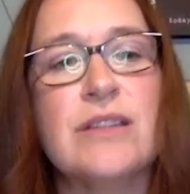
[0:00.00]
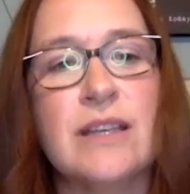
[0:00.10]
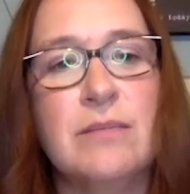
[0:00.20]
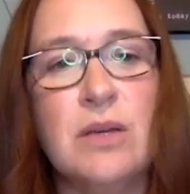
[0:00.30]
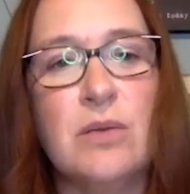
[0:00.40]
that
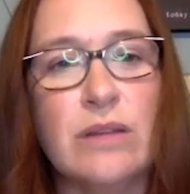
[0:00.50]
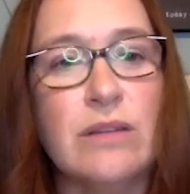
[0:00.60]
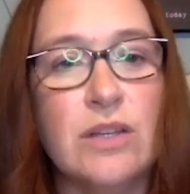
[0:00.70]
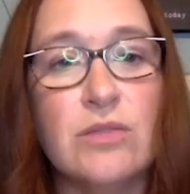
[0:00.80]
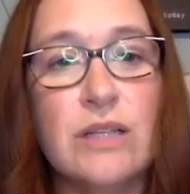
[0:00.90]
can be with
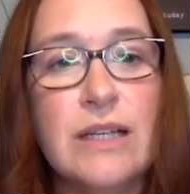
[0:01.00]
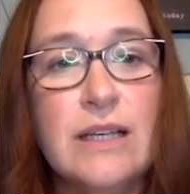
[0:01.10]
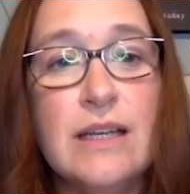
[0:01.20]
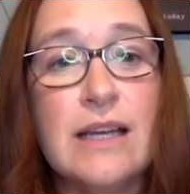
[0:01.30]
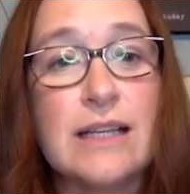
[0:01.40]
you.
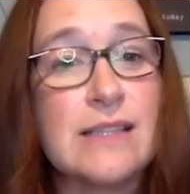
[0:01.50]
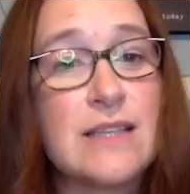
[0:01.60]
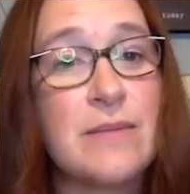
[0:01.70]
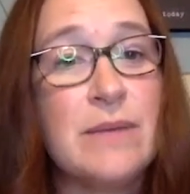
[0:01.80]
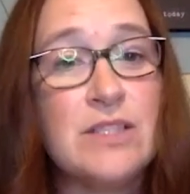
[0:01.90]
Because yes. as
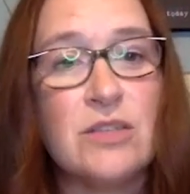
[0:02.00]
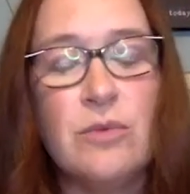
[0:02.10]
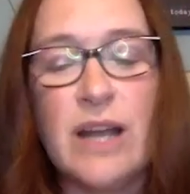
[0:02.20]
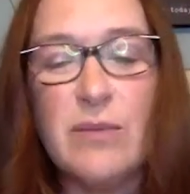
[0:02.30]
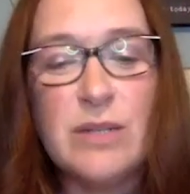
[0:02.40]
I mentioned,
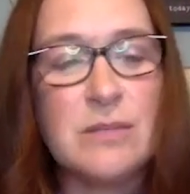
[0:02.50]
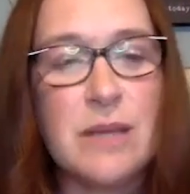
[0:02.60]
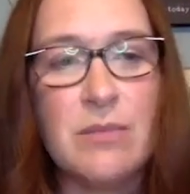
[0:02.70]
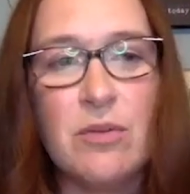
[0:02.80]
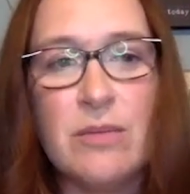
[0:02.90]
when I went to my
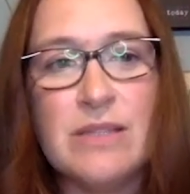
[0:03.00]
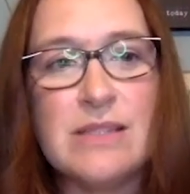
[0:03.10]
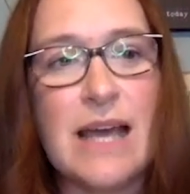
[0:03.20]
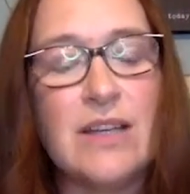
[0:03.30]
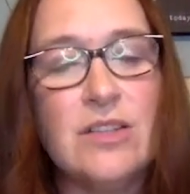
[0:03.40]
appointments,
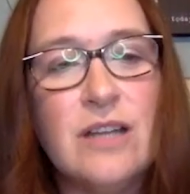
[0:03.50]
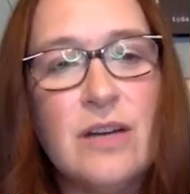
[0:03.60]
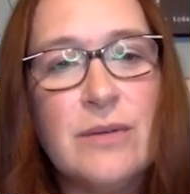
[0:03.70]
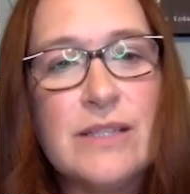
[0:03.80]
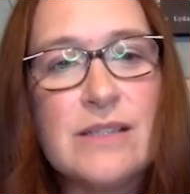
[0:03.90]
I couldn't
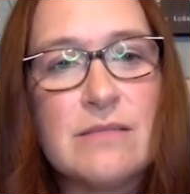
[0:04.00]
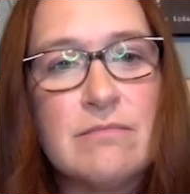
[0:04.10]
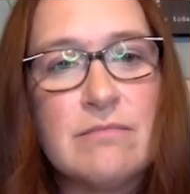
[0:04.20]
always